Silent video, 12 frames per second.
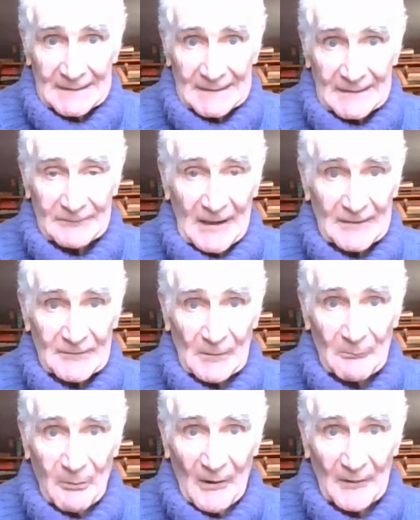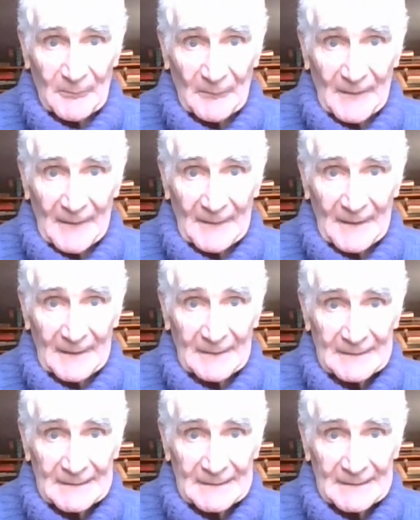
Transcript: have excellent points, but then they